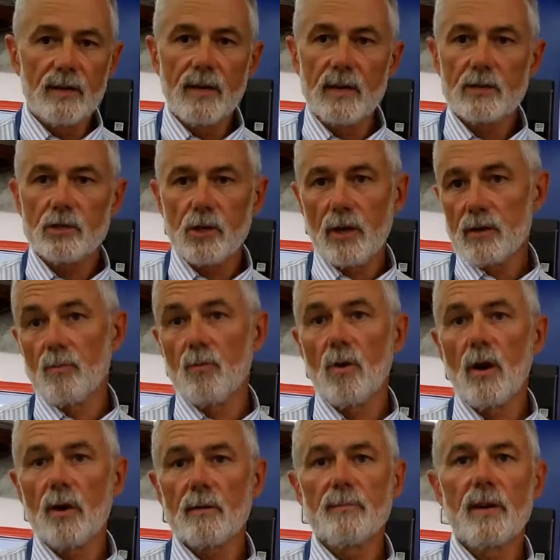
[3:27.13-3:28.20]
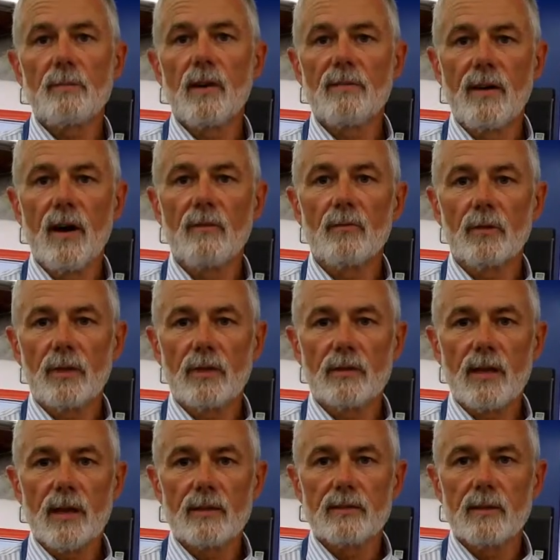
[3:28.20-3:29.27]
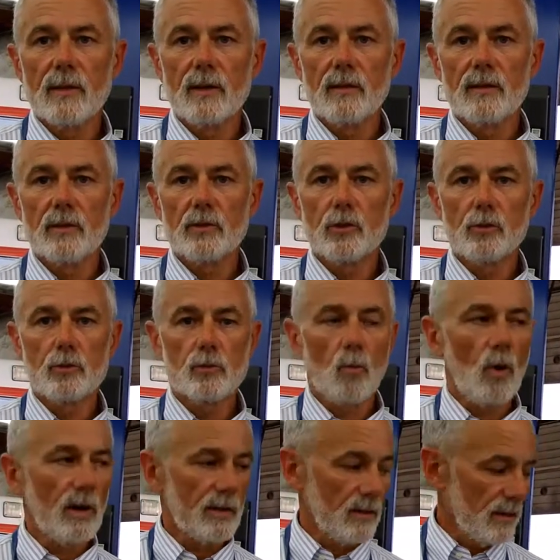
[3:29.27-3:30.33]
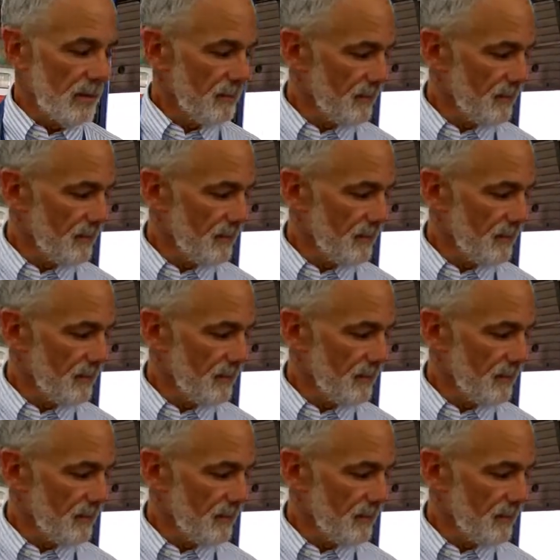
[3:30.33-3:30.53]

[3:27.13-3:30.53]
Next Gen is a product made by Valvoline that is used widely.